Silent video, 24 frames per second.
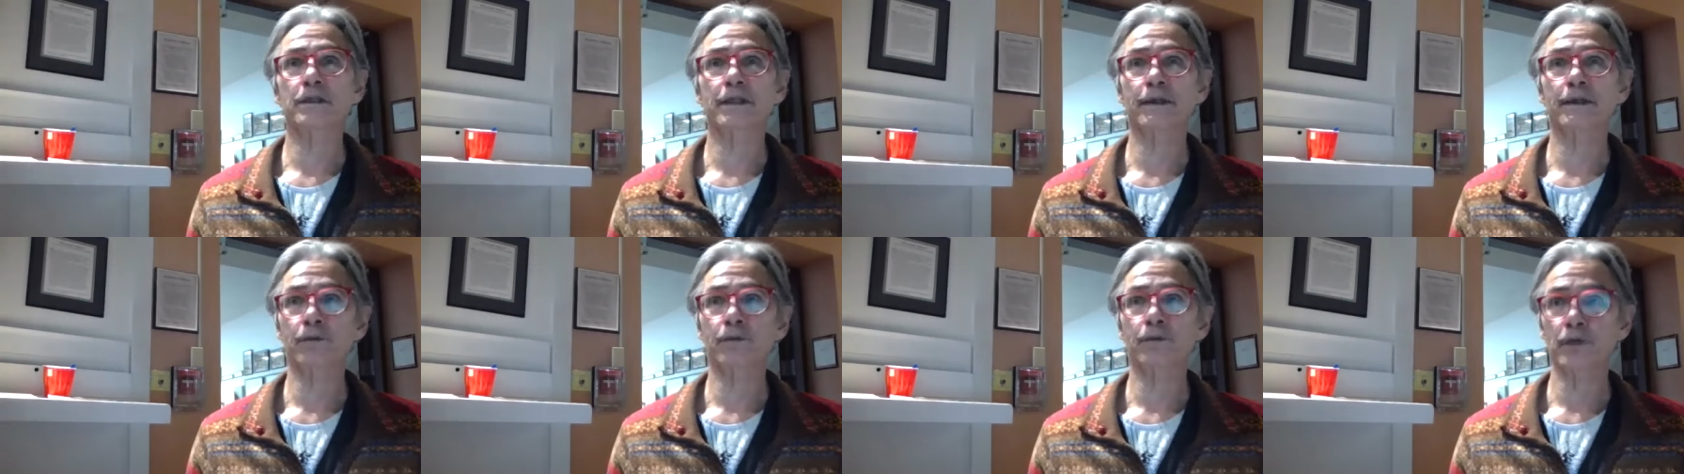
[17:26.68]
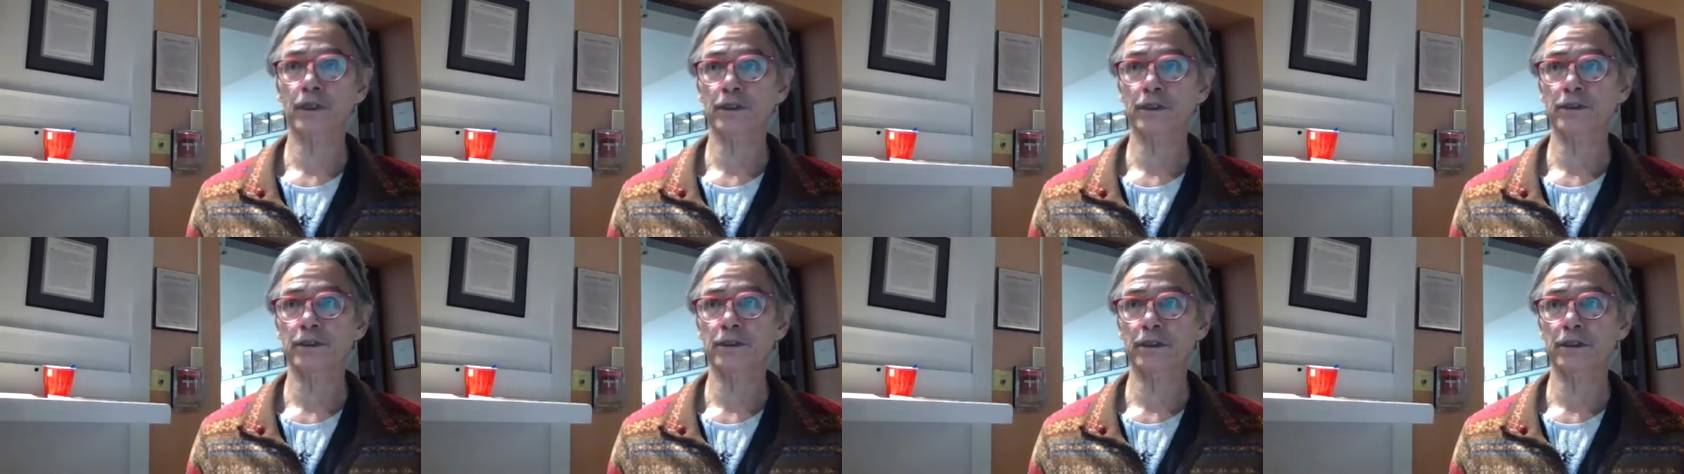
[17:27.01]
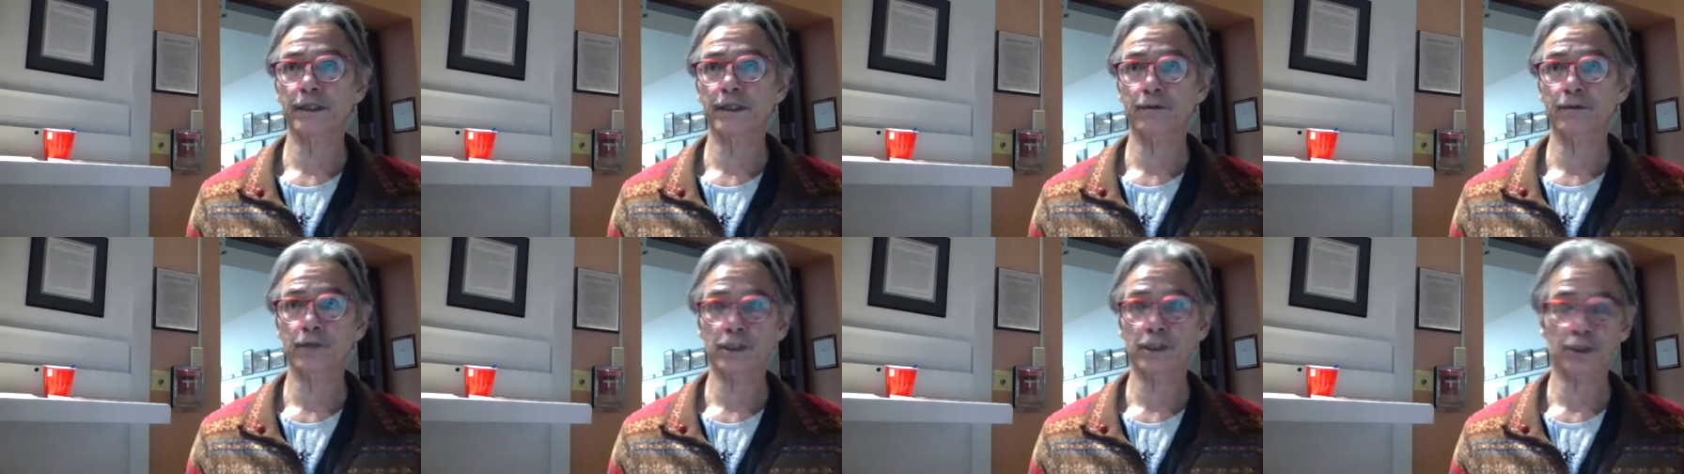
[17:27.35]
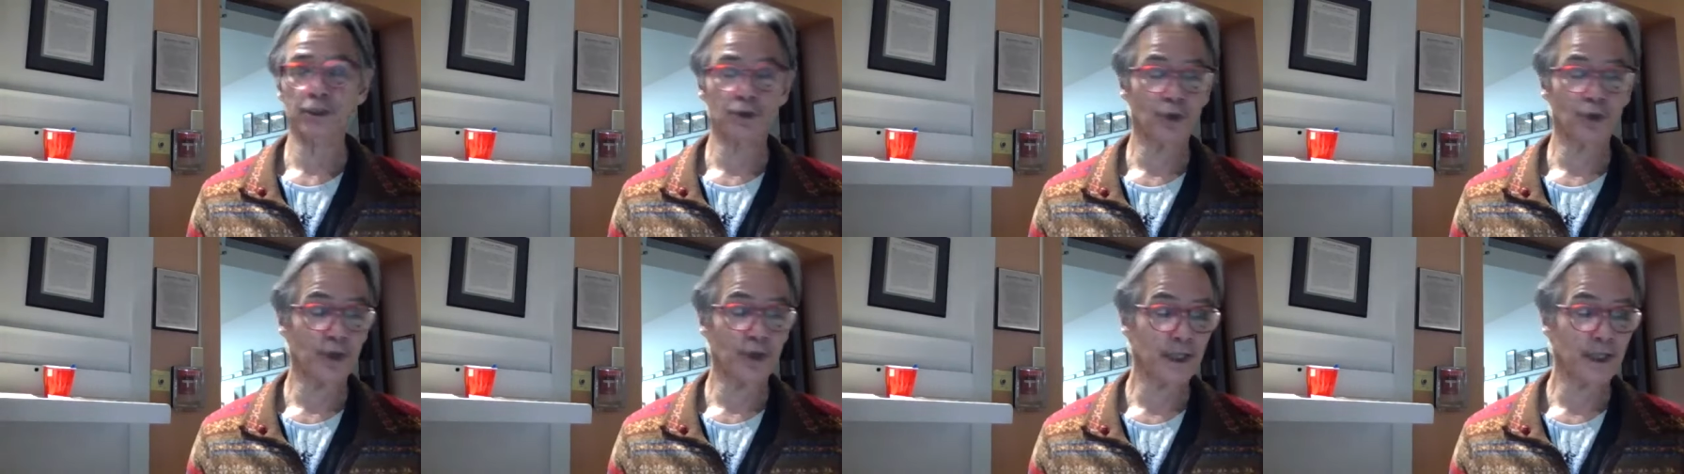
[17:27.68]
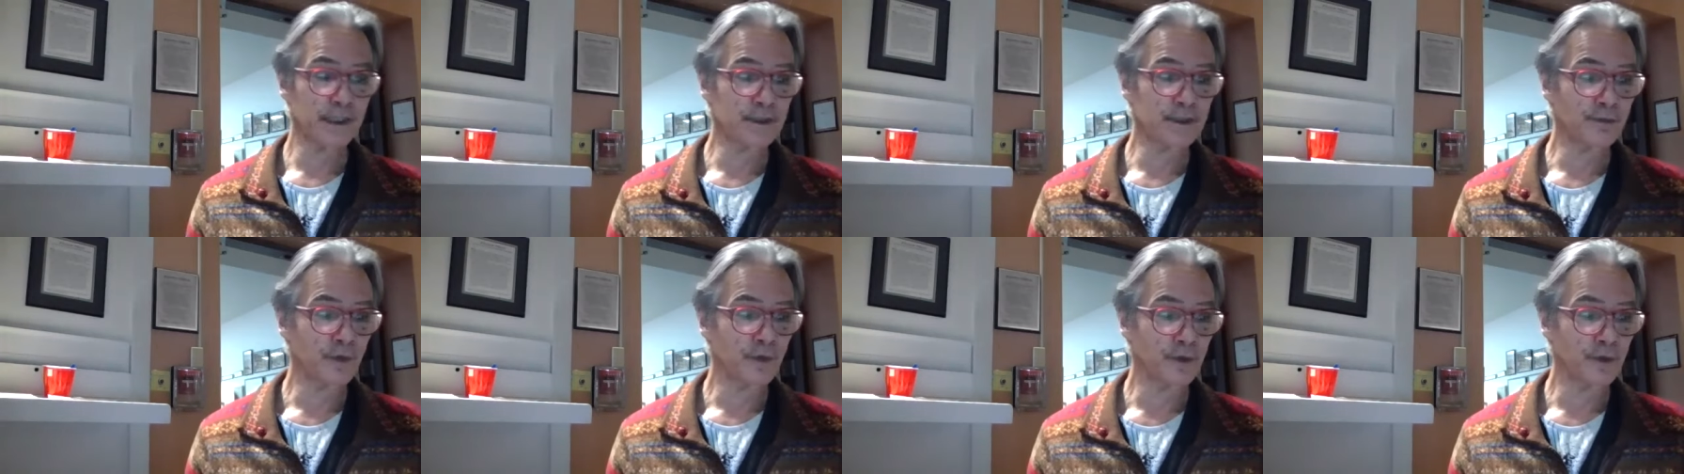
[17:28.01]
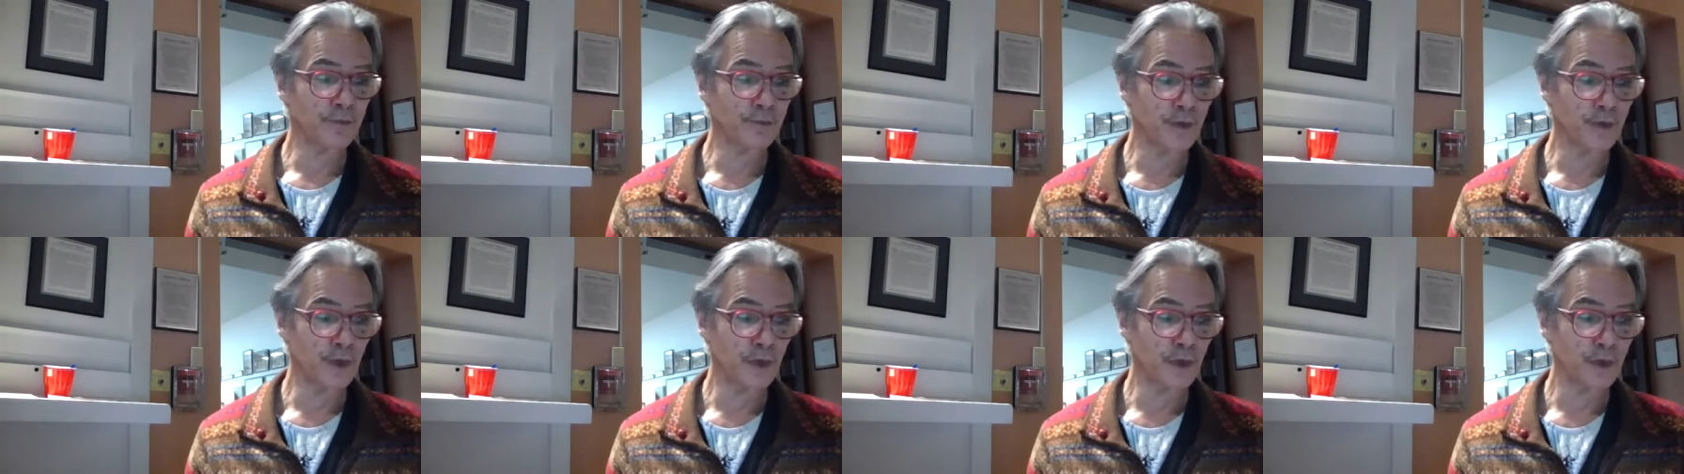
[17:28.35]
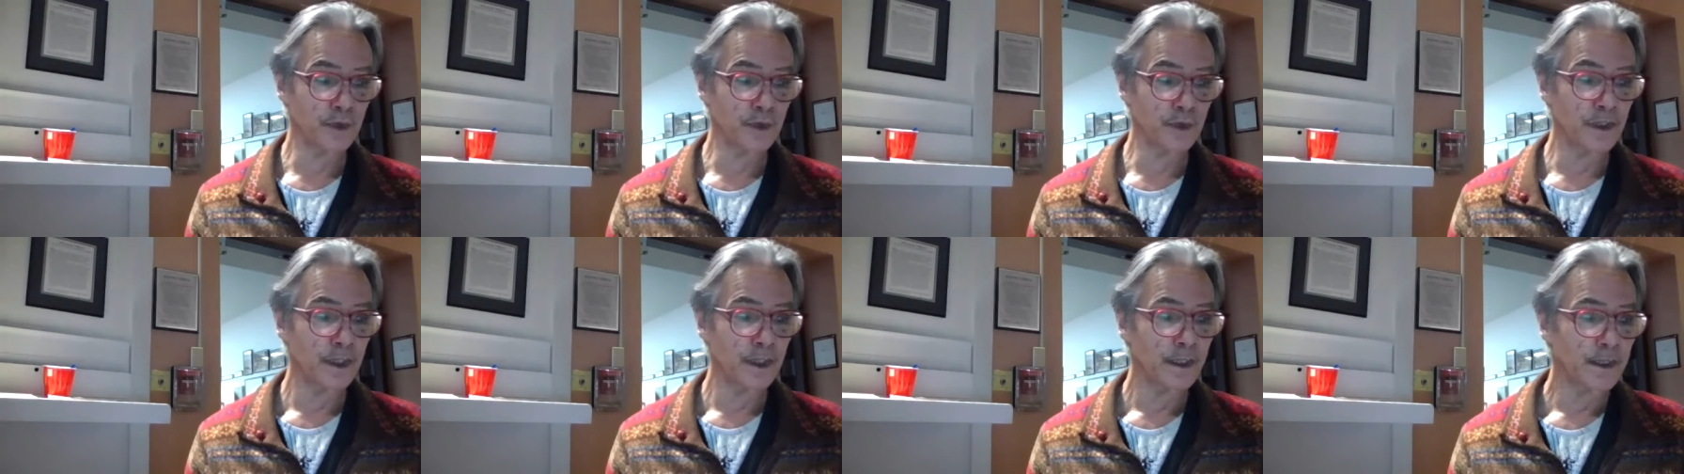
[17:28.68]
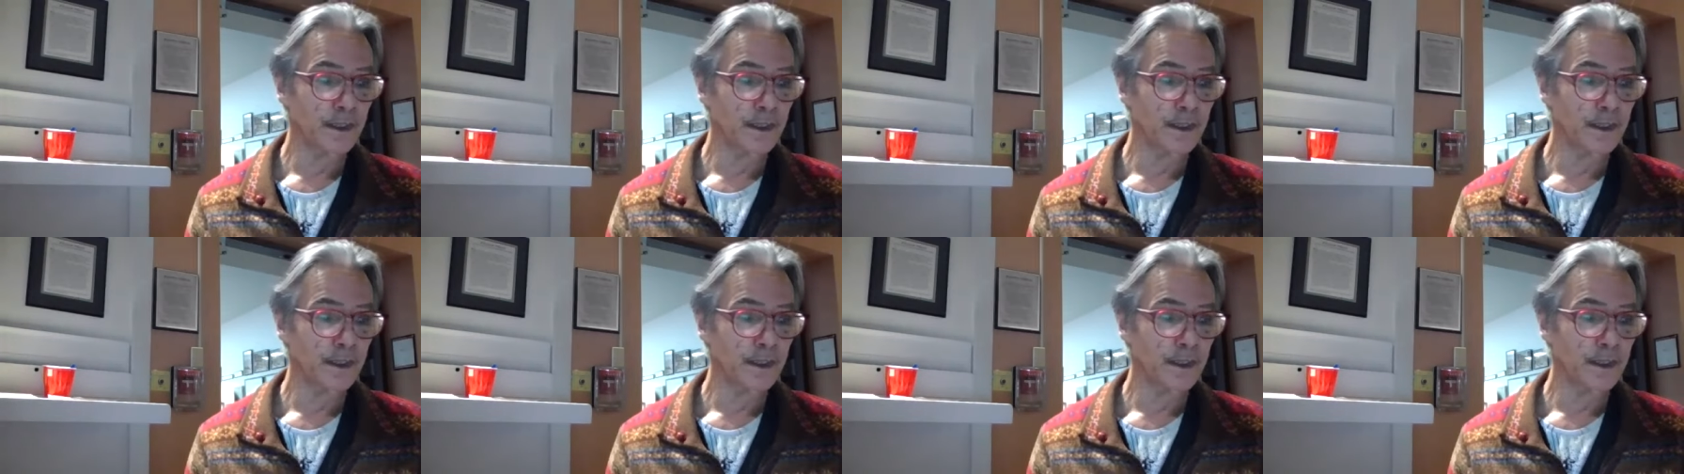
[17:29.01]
They were they were storage for food,